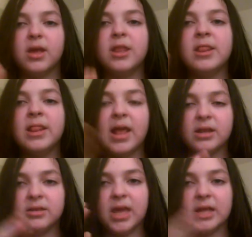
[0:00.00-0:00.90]
And
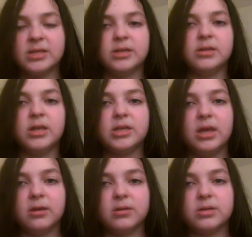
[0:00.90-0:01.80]
then get into
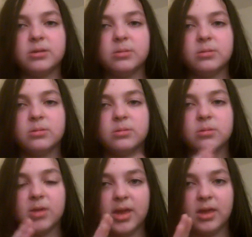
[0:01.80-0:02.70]
details.
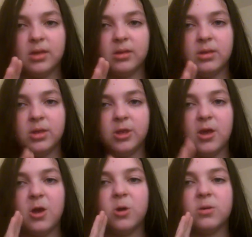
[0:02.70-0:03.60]
Okay?
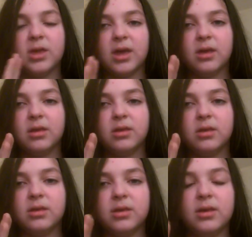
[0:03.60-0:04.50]
Okay.
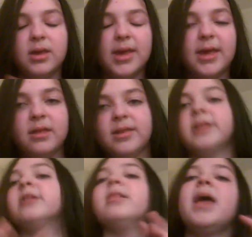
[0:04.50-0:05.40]
And then
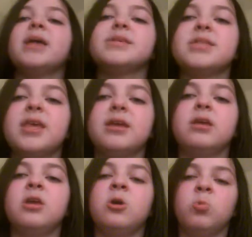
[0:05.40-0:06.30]
the last thing
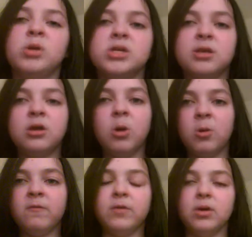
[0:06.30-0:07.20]
we shall go
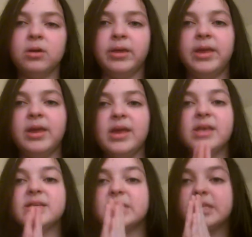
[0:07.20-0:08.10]
over
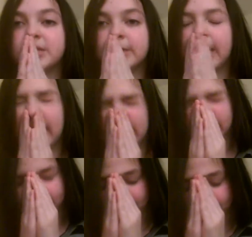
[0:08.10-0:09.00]
is stop.